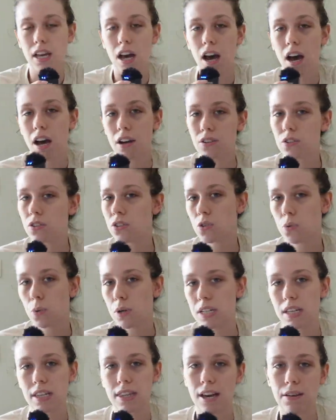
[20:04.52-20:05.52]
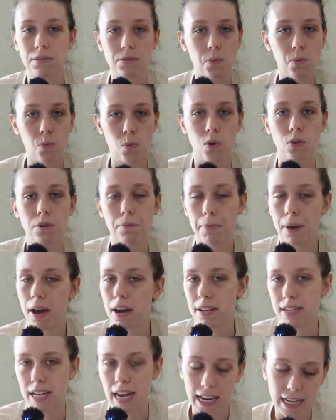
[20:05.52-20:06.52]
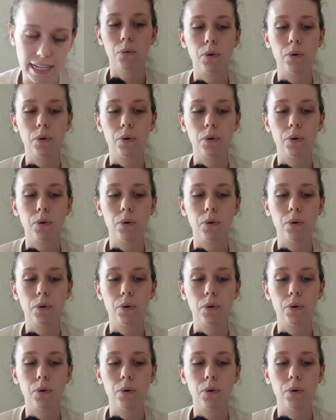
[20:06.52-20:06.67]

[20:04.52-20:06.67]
120,000 won per day,